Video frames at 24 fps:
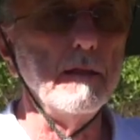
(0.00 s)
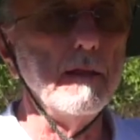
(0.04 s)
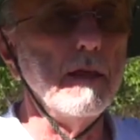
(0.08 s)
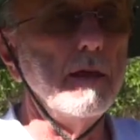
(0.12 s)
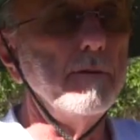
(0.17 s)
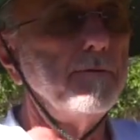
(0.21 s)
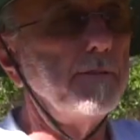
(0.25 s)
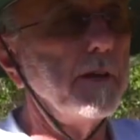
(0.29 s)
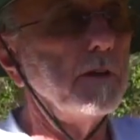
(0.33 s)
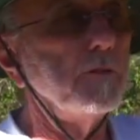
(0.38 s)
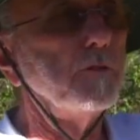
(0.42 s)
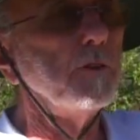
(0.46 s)

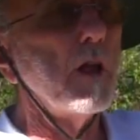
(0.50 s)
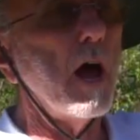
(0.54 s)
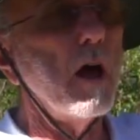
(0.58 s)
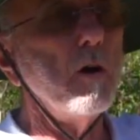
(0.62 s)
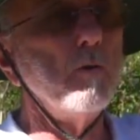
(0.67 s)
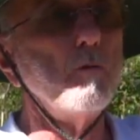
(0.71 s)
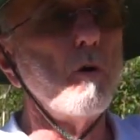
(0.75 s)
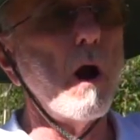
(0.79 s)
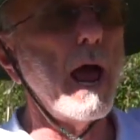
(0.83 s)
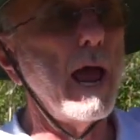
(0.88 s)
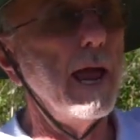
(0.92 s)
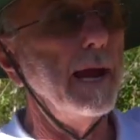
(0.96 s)
if there's no
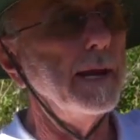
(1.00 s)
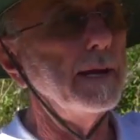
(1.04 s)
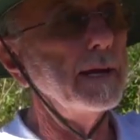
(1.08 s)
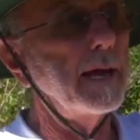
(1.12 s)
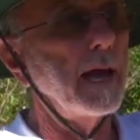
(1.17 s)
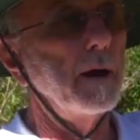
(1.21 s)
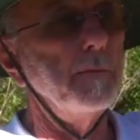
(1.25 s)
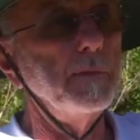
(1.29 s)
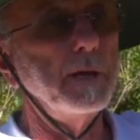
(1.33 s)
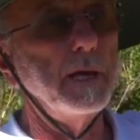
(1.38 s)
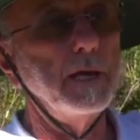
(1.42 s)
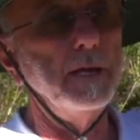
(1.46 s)
rain
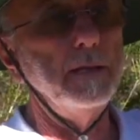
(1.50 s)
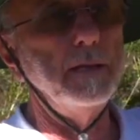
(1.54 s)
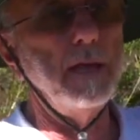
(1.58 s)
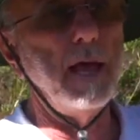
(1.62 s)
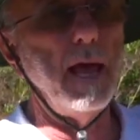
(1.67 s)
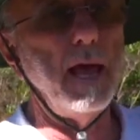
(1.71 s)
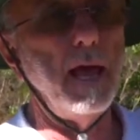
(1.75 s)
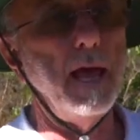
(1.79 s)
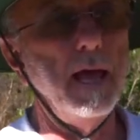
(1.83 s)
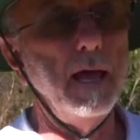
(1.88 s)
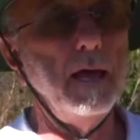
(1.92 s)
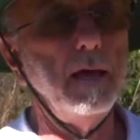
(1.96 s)
coming in
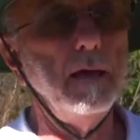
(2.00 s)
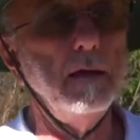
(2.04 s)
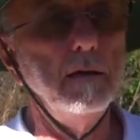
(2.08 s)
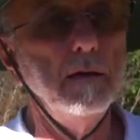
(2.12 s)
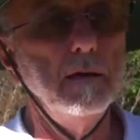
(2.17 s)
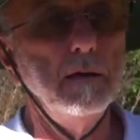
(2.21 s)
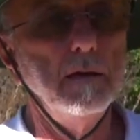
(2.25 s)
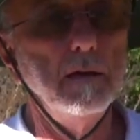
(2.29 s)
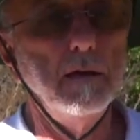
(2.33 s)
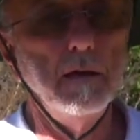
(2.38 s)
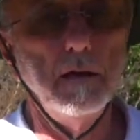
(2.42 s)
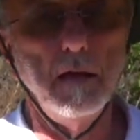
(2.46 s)
there
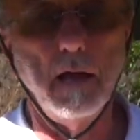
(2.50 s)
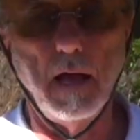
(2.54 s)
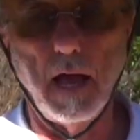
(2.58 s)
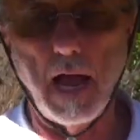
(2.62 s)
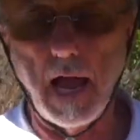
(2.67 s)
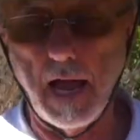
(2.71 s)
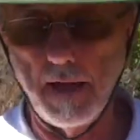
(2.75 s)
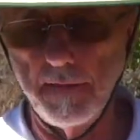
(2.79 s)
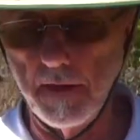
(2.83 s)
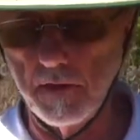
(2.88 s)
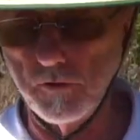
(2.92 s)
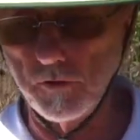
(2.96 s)

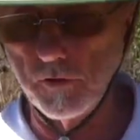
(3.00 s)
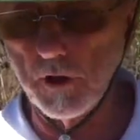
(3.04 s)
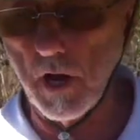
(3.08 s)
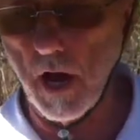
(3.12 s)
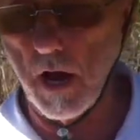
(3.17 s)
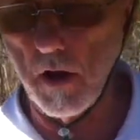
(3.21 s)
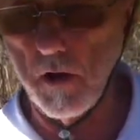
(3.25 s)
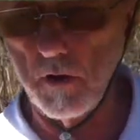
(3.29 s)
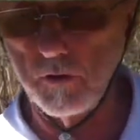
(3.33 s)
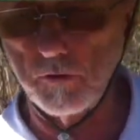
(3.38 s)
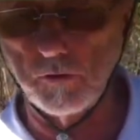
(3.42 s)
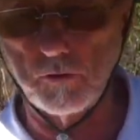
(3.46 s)
and there's
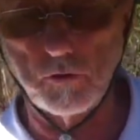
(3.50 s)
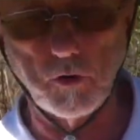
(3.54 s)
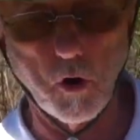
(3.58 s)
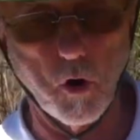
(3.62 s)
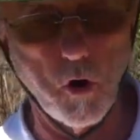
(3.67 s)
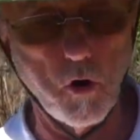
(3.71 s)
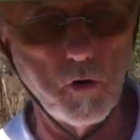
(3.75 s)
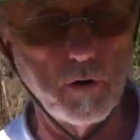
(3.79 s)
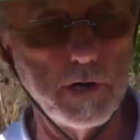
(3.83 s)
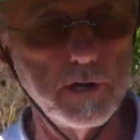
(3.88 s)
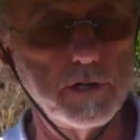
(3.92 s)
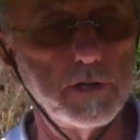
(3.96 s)
no
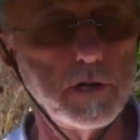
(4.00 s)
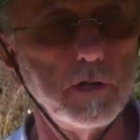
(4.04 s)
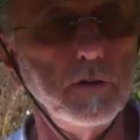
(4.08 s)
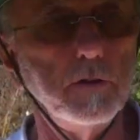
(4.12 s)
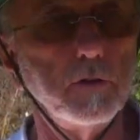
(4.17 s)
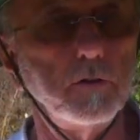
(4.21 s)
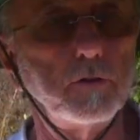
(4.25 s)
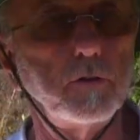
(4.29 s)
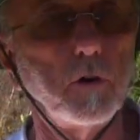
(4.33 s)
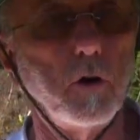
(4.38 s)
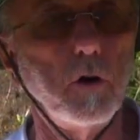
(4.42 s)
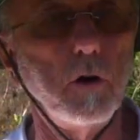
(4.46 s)
storage in
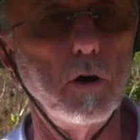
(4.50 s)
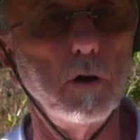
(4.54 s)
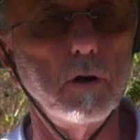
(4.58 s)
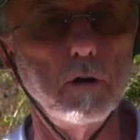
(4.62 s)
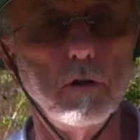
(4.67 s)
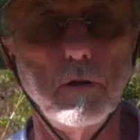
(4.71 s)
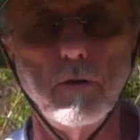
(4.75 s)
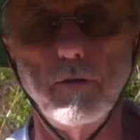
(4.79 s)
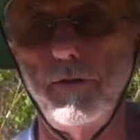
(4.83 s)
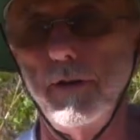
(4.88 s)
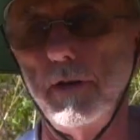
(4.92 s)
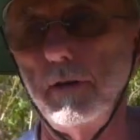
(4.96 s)
the
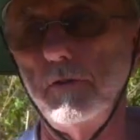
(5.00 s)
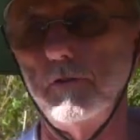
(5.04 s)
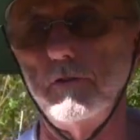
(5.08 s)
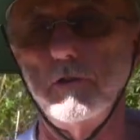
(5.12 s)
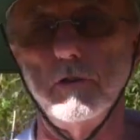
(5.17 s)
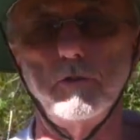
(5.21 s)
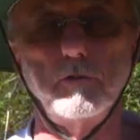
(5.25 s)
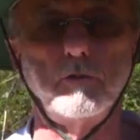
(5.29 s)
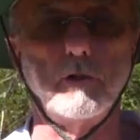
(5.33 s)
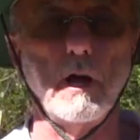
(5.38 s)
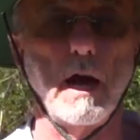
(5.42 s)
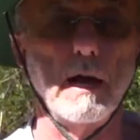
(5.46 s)
soil, things
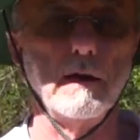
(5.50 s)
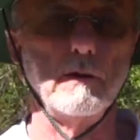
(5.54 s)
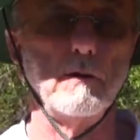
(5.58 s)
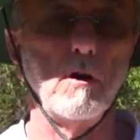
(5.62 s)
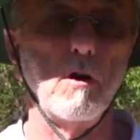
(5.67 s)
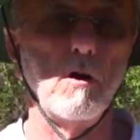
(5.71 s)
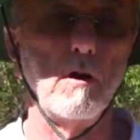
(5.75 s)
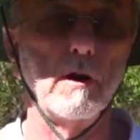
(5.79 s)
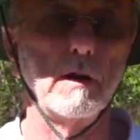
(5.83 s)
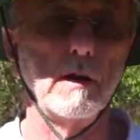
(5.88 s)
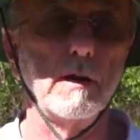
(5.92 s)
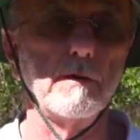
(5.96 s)
just start
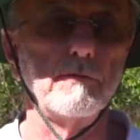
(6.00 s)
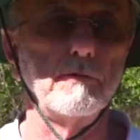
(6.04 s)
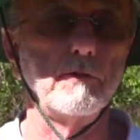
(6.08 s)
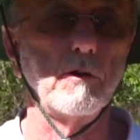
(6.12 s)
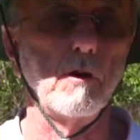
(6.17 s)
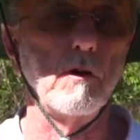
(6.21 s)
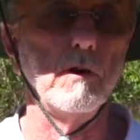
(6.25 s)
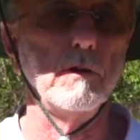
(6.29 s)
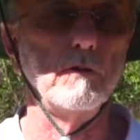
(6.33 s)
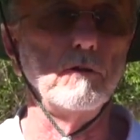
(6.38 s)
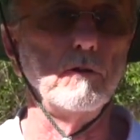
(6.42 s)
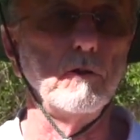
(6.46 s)
dying left, right and